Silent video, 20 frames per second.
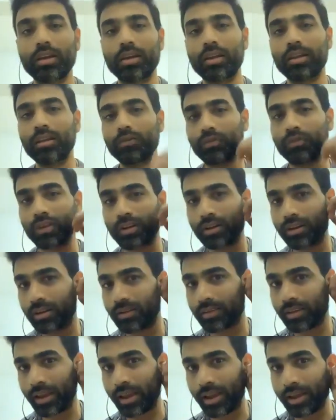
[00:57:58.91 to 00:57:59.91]
in the
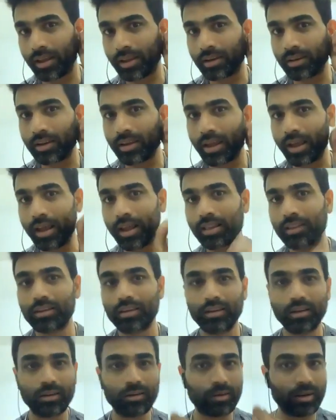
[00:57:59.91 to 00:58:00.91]
fitness and health,
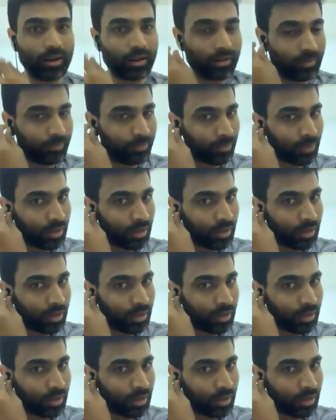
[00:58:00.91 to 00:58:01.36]
all right?